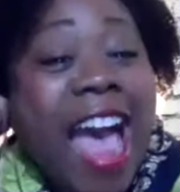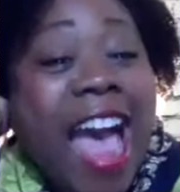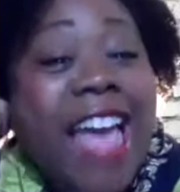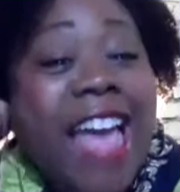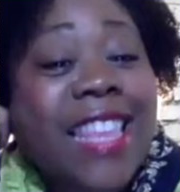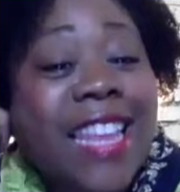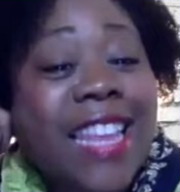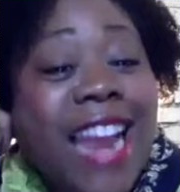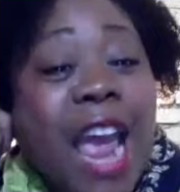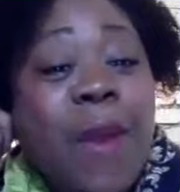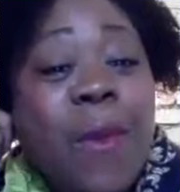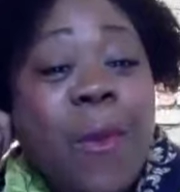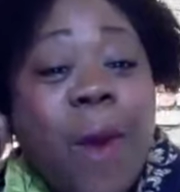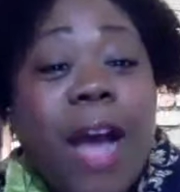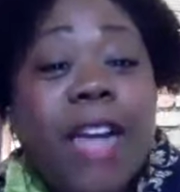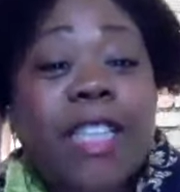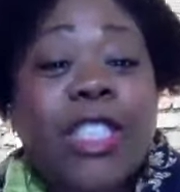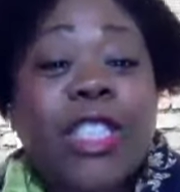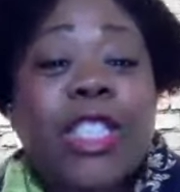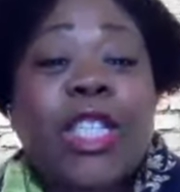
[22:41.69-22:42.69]
And then I
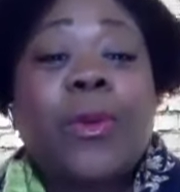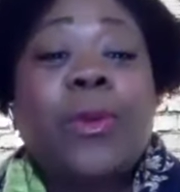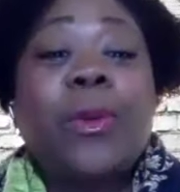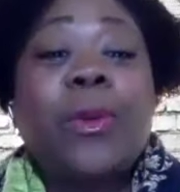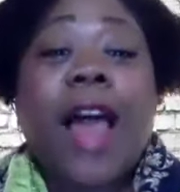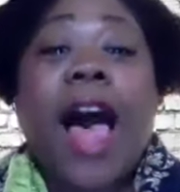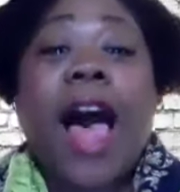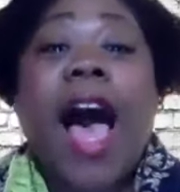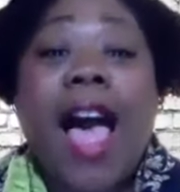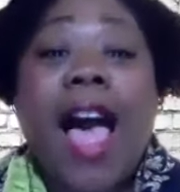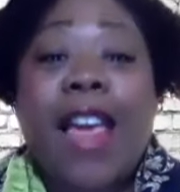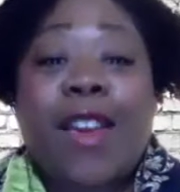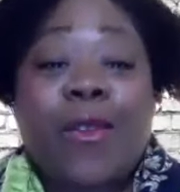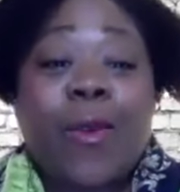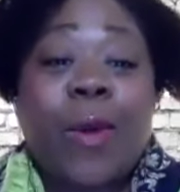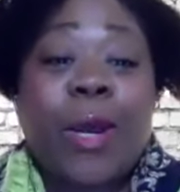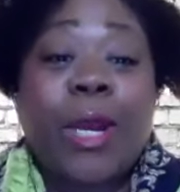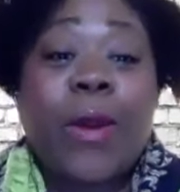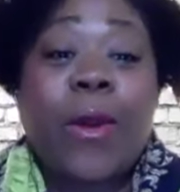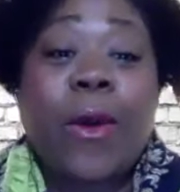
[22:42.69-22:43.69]
watched you live
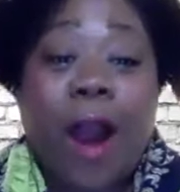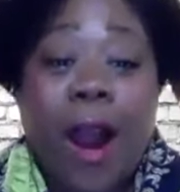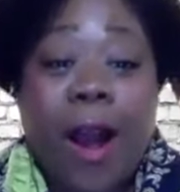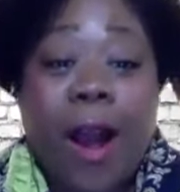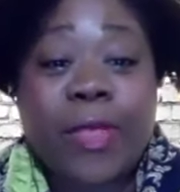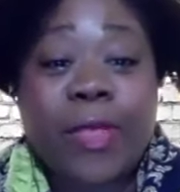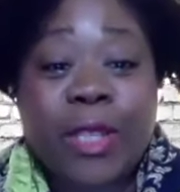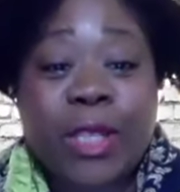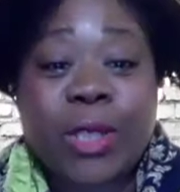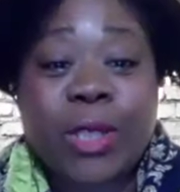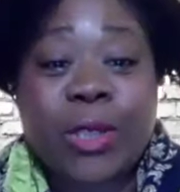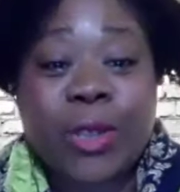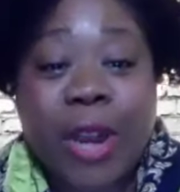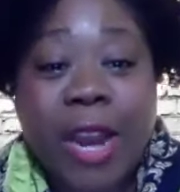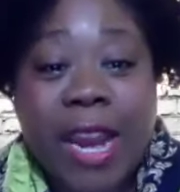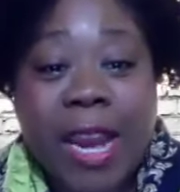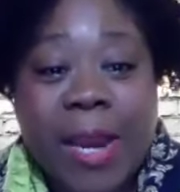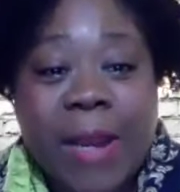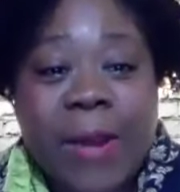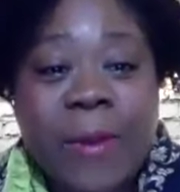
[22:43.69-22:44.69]
when you were on The
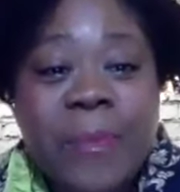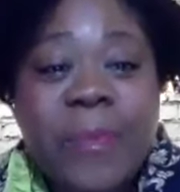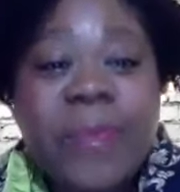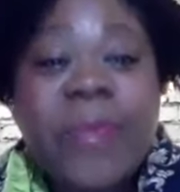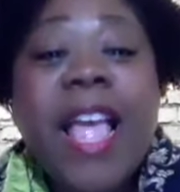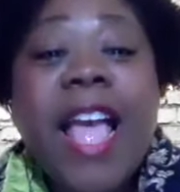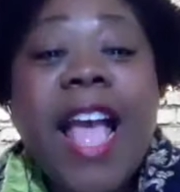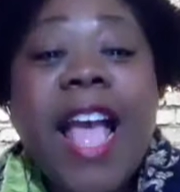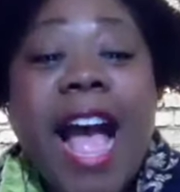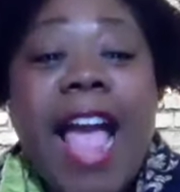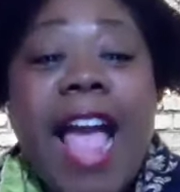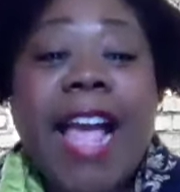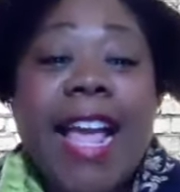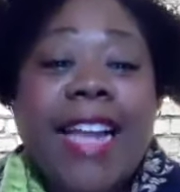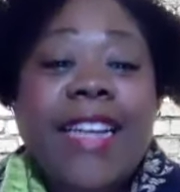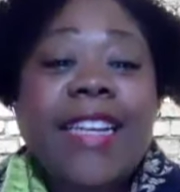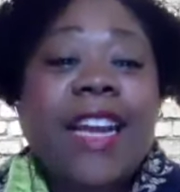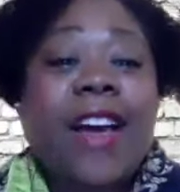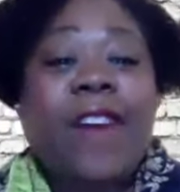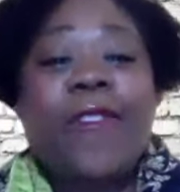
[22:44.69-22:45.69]
Strain.
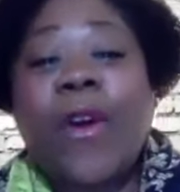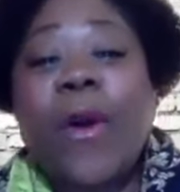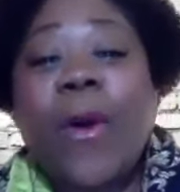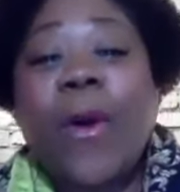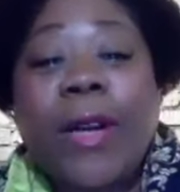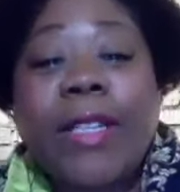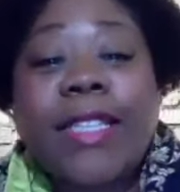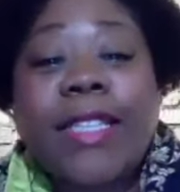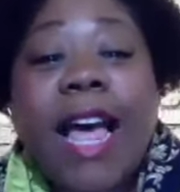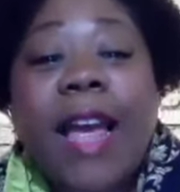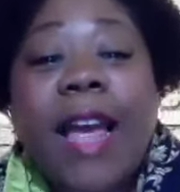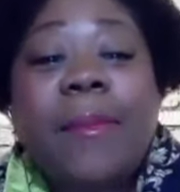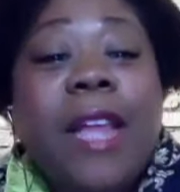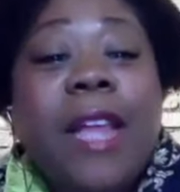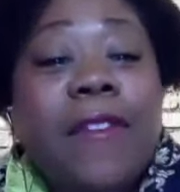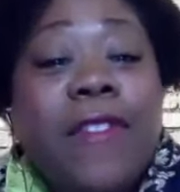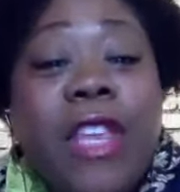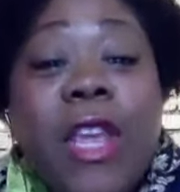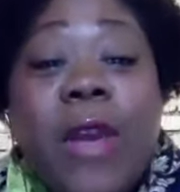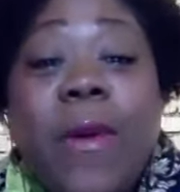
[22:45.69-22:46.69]
And of course, I'm
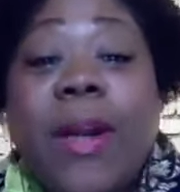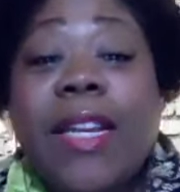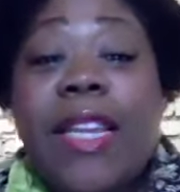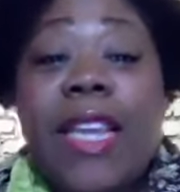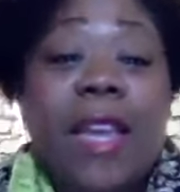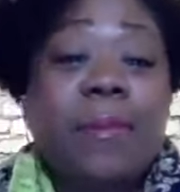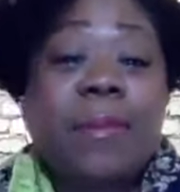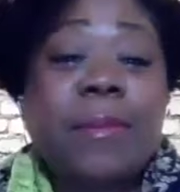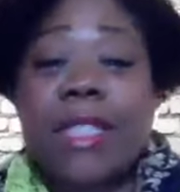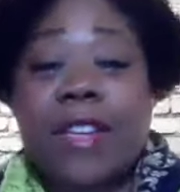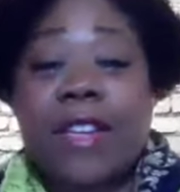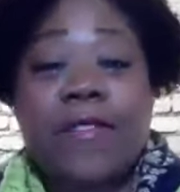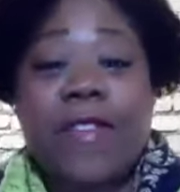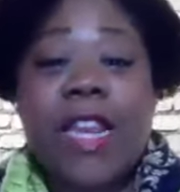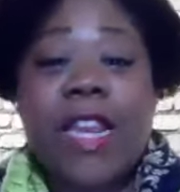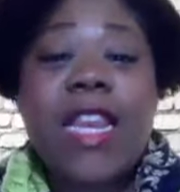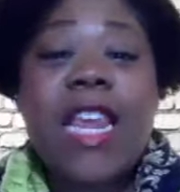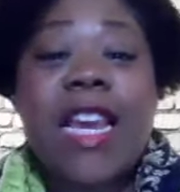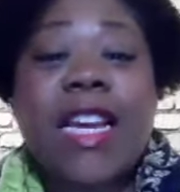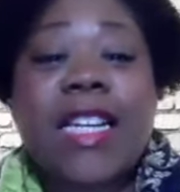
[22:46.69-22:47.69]
loving you on Kim's
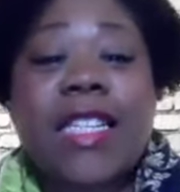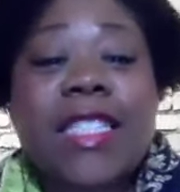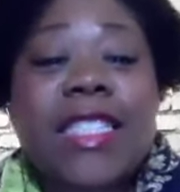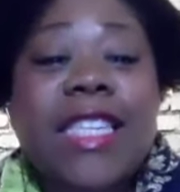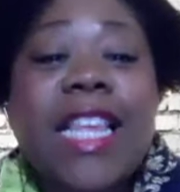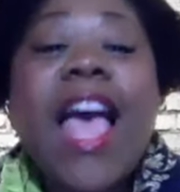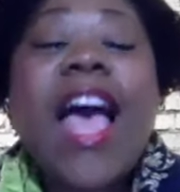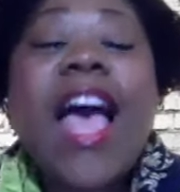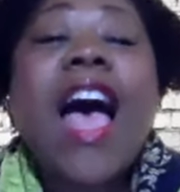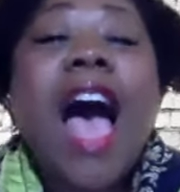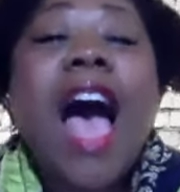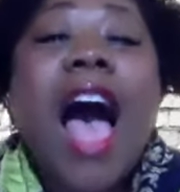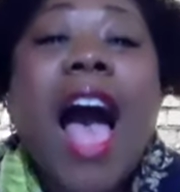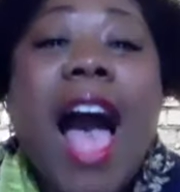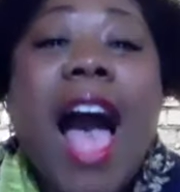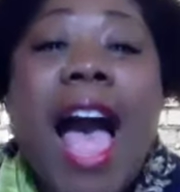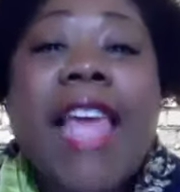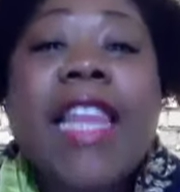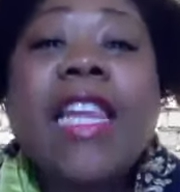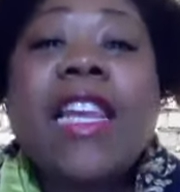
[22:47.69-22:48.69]
Convenience.
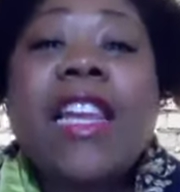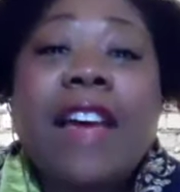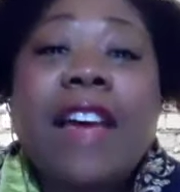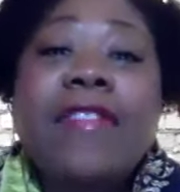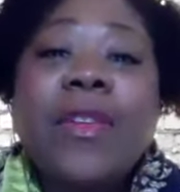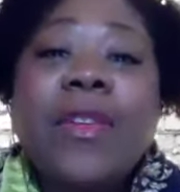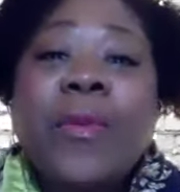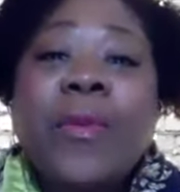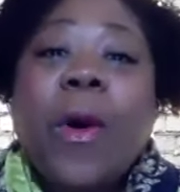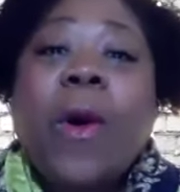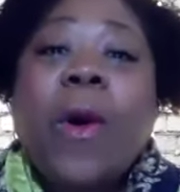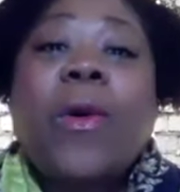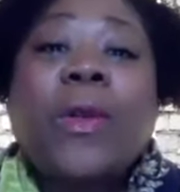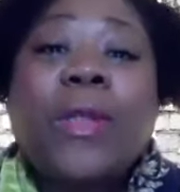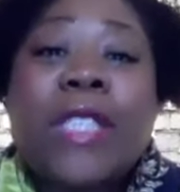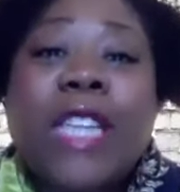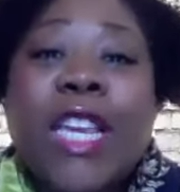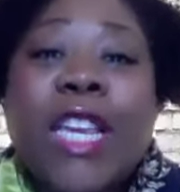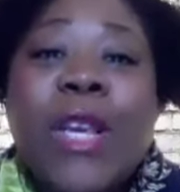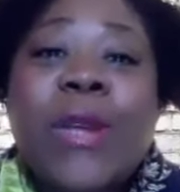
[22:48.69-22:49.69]
I love the
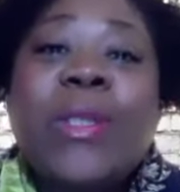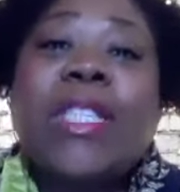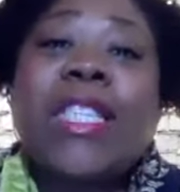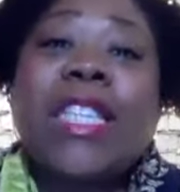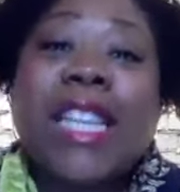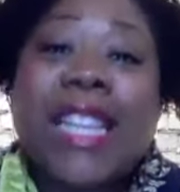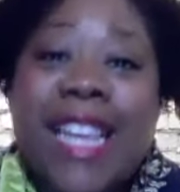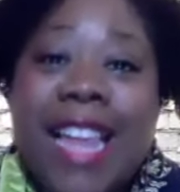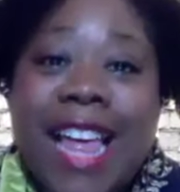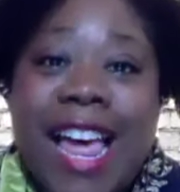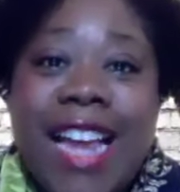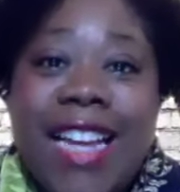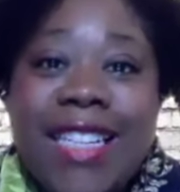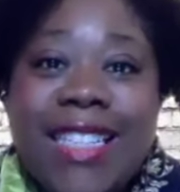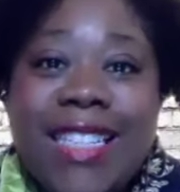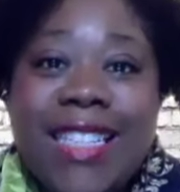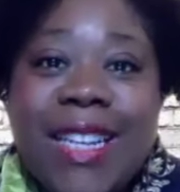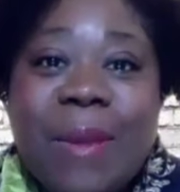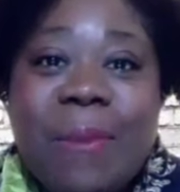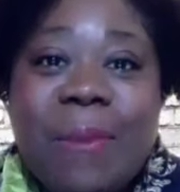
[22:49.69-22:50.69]
roles that you
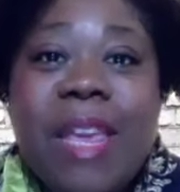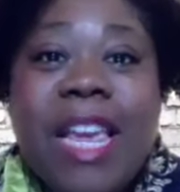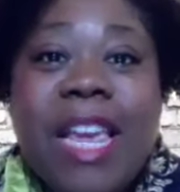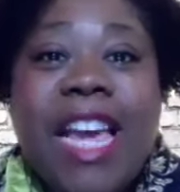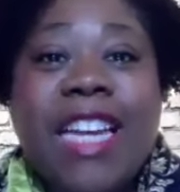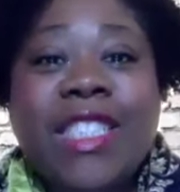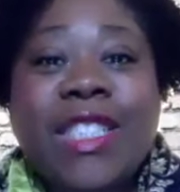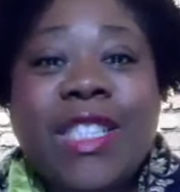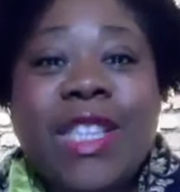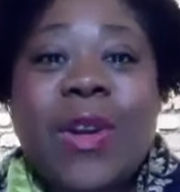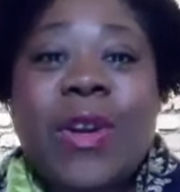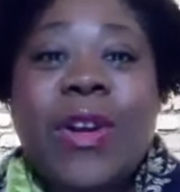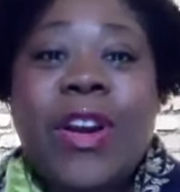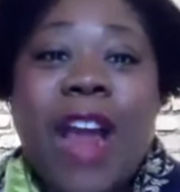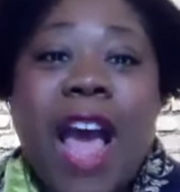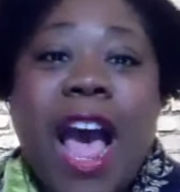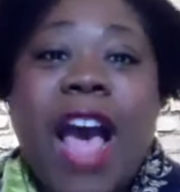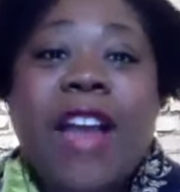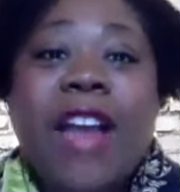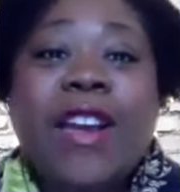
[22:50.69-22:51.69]
select, because they're
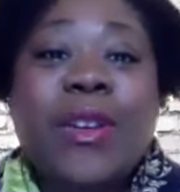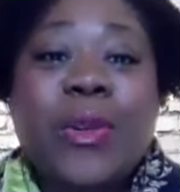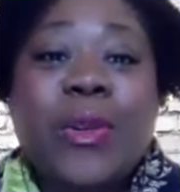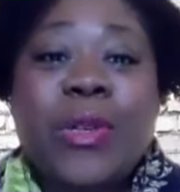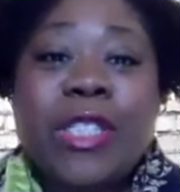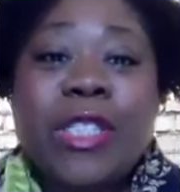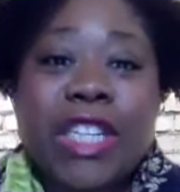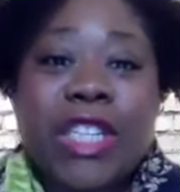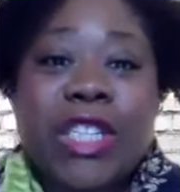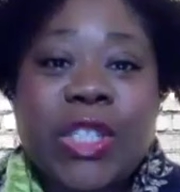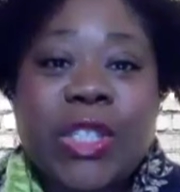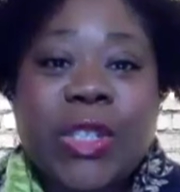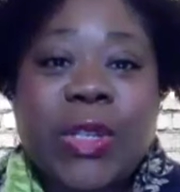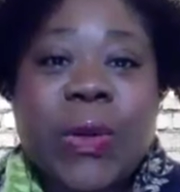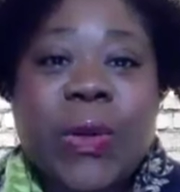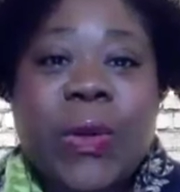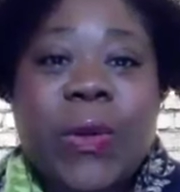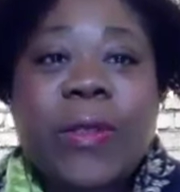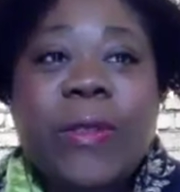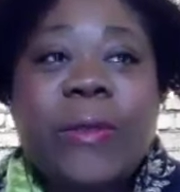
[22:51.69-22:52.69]
not
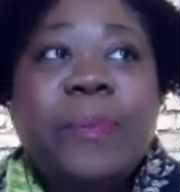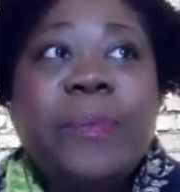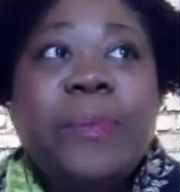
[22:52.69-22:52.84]
traditional